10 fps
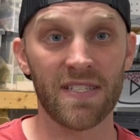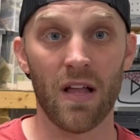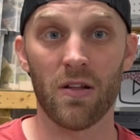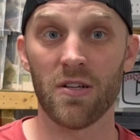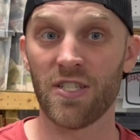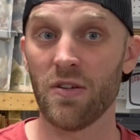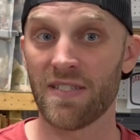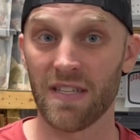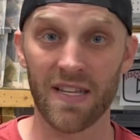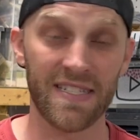sellers use
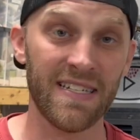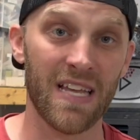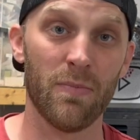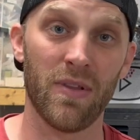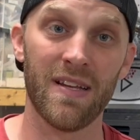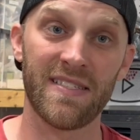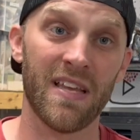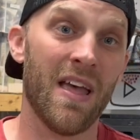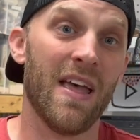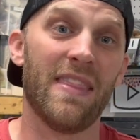listing templates,
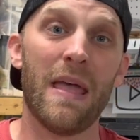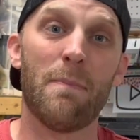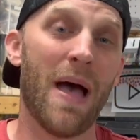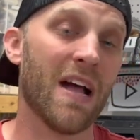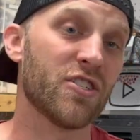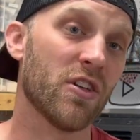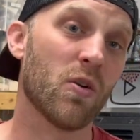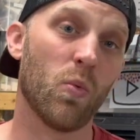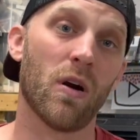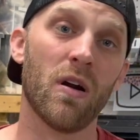they batch their
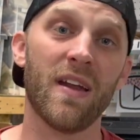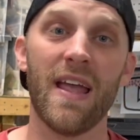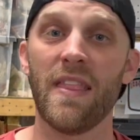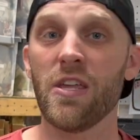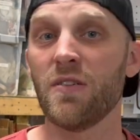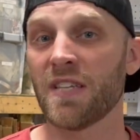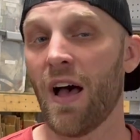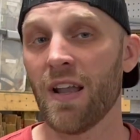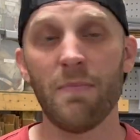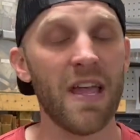work, and they use
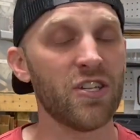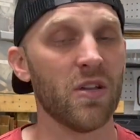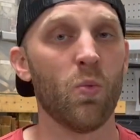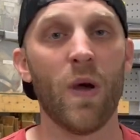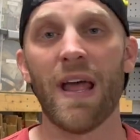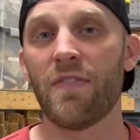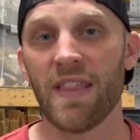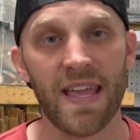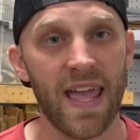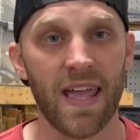automation whenever
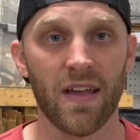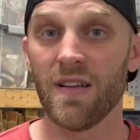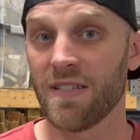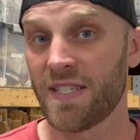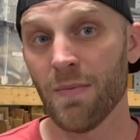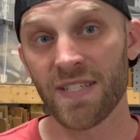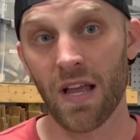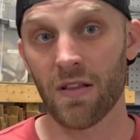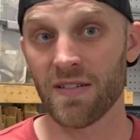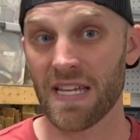they can. Some
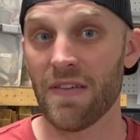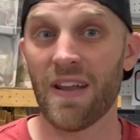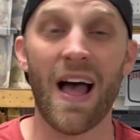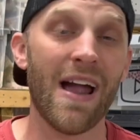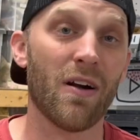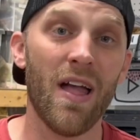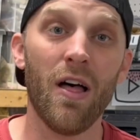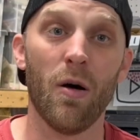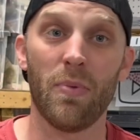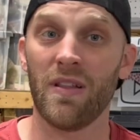sellers even hire
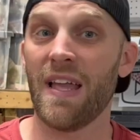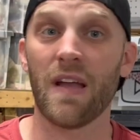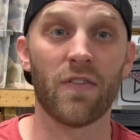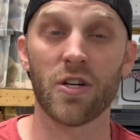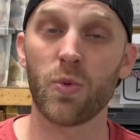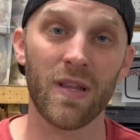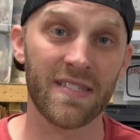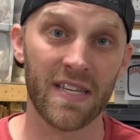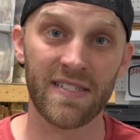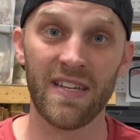help, like a virtual
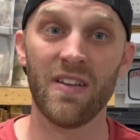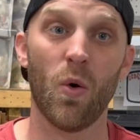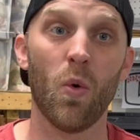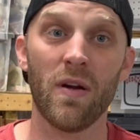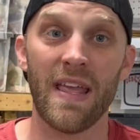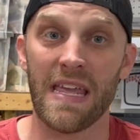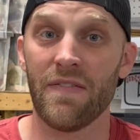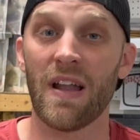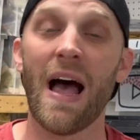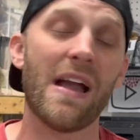assistant, or they even
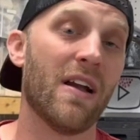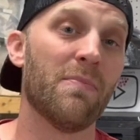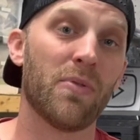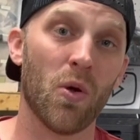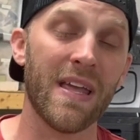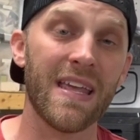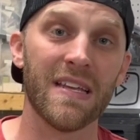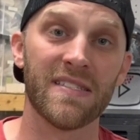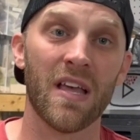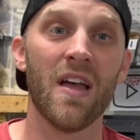hire
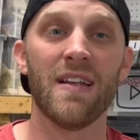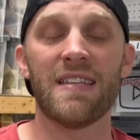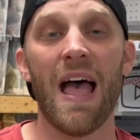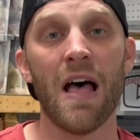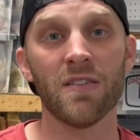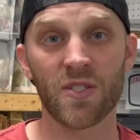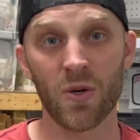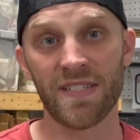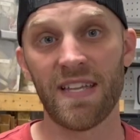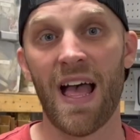employees to
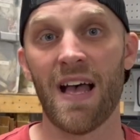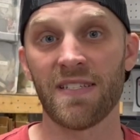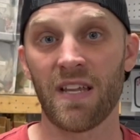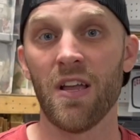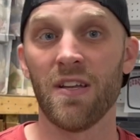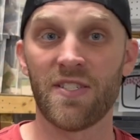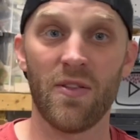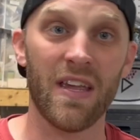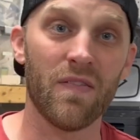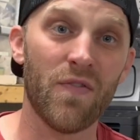outsource tasks so they
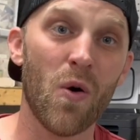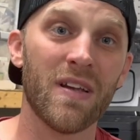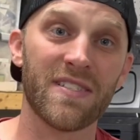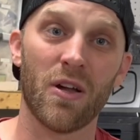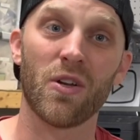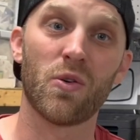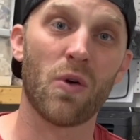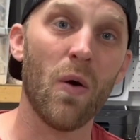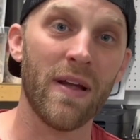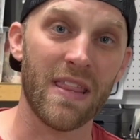can focus on
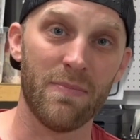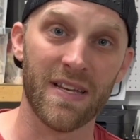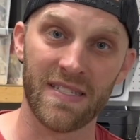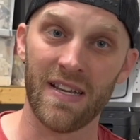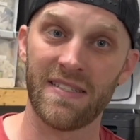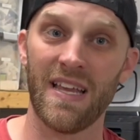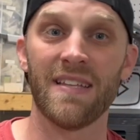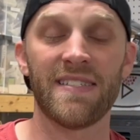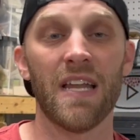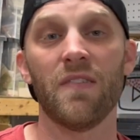growing the business
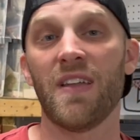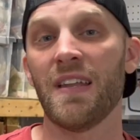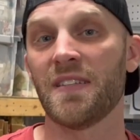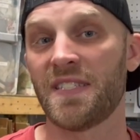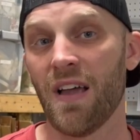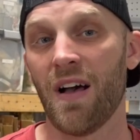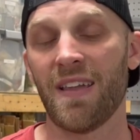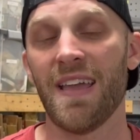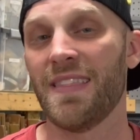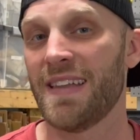instead of getting stuck
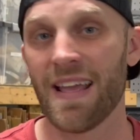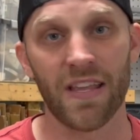in the daily